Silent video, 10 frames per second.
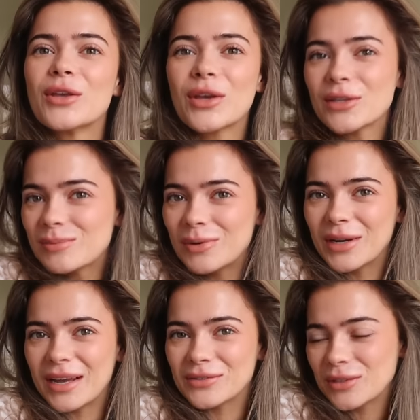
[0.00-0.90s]
Good
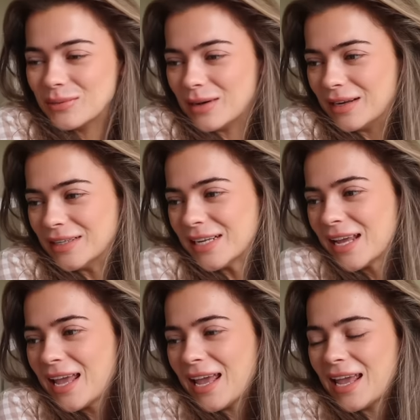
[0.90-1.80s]
morning, everyone.
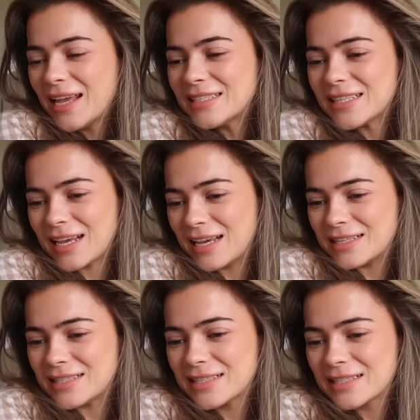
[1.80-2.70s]
It
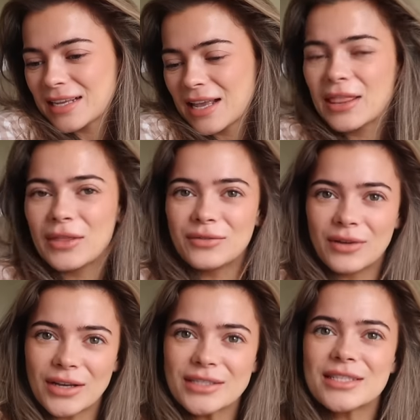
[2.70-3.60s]
is the
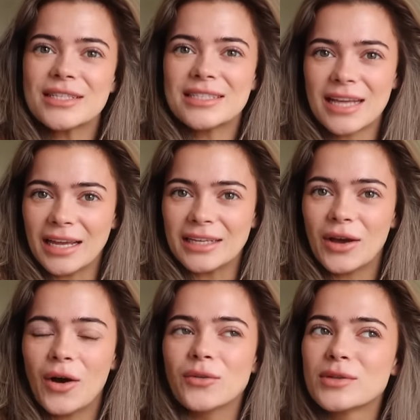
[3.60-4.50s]
first
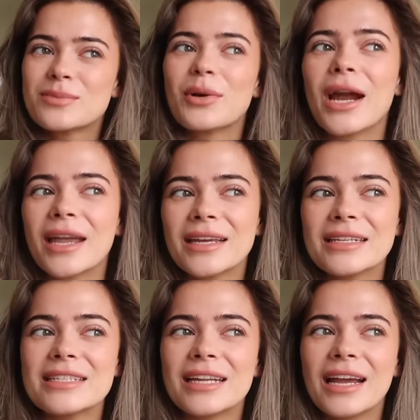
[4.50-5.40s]
day of spring
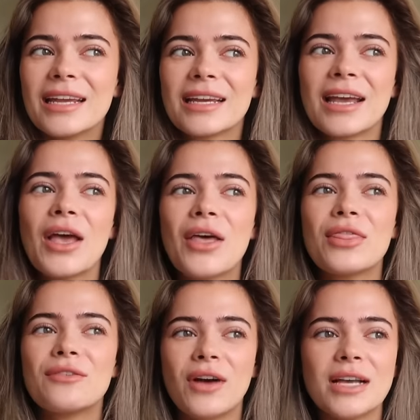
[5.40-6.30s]
today.
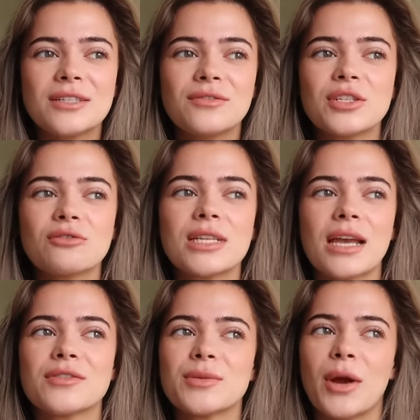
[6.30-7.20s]
The first official
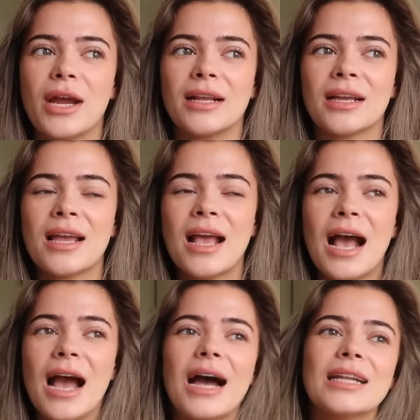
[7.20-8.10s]
day of spring.
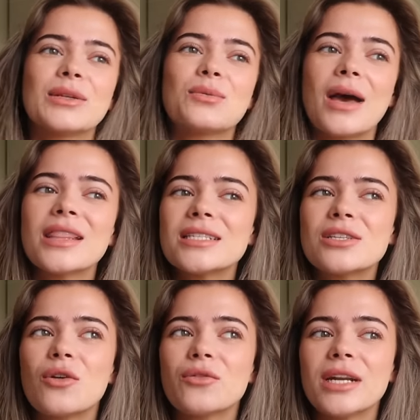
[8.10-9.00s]
And the weather's
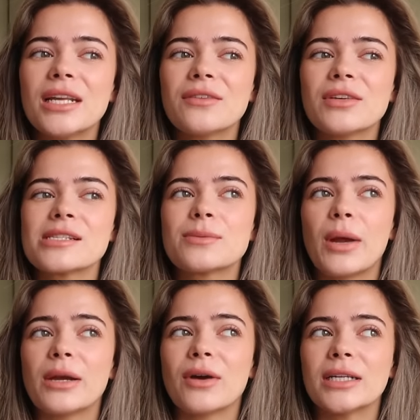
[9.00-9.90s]
not really giving
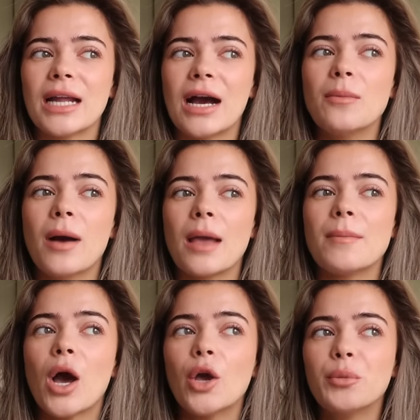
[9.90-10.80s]
spring right now, but
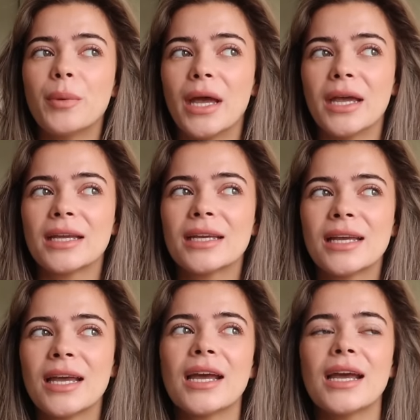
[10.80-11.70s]
I'm hoping
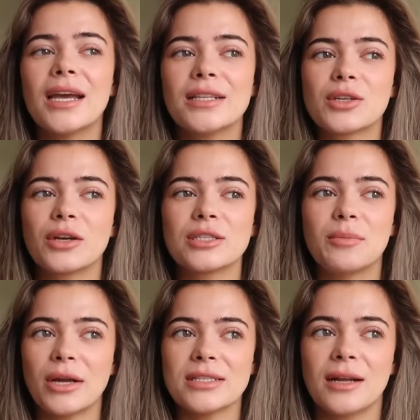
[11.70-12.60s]
it's going to
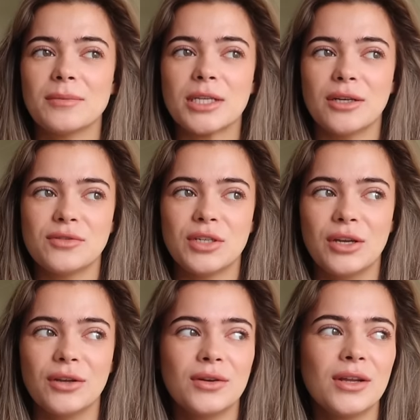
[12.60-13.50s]
brighten up this
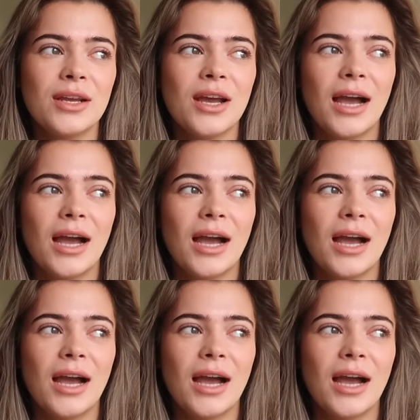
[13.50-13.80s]
afternoon.